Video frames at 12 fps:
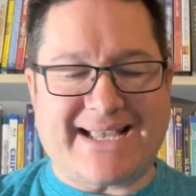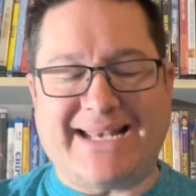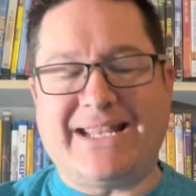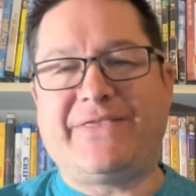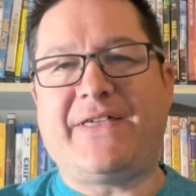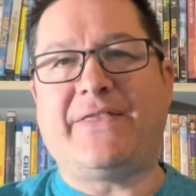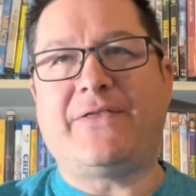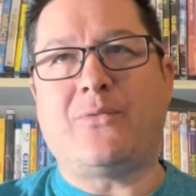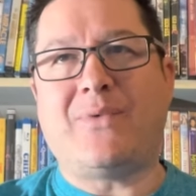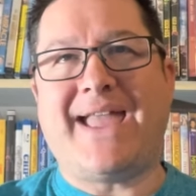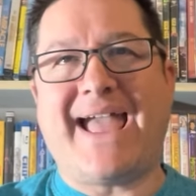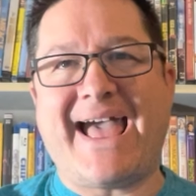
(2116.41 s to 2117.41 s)
anything that
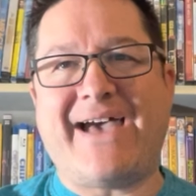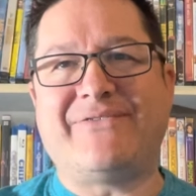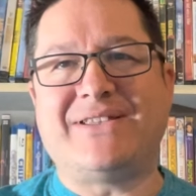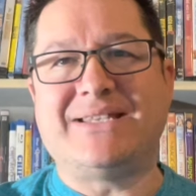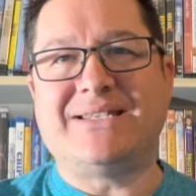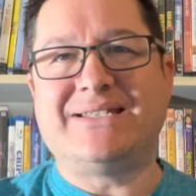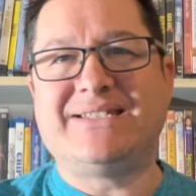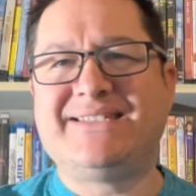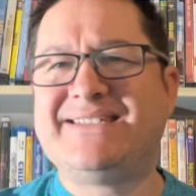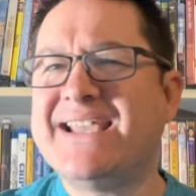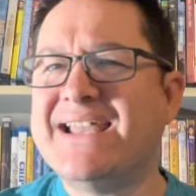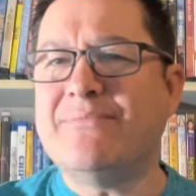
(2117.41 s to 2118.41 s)
we haven't
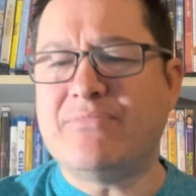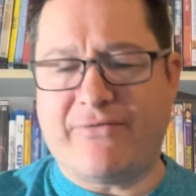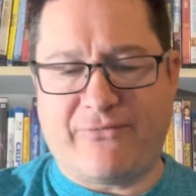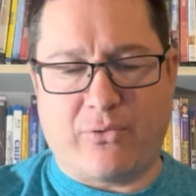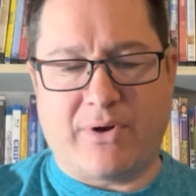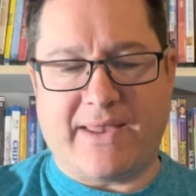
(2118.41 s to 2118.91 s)
seen before.